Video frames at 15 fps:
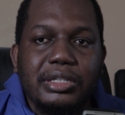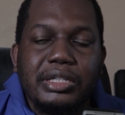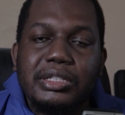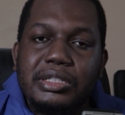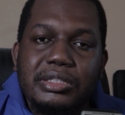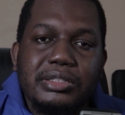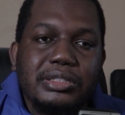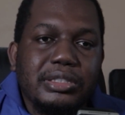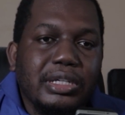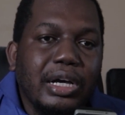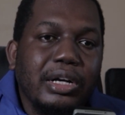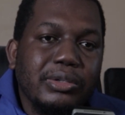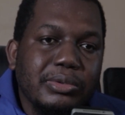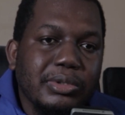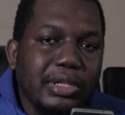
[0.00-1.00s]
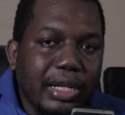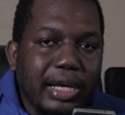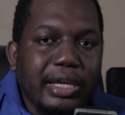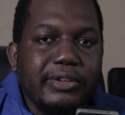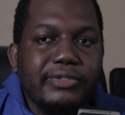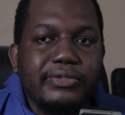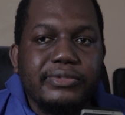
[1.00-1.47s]
it is a good
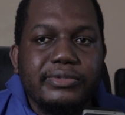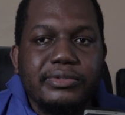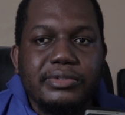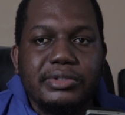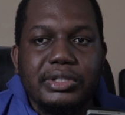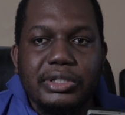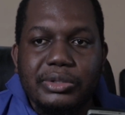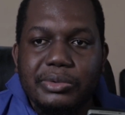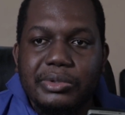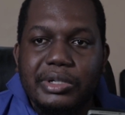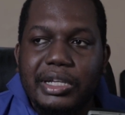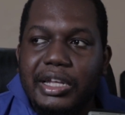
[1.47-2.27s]
life, you know.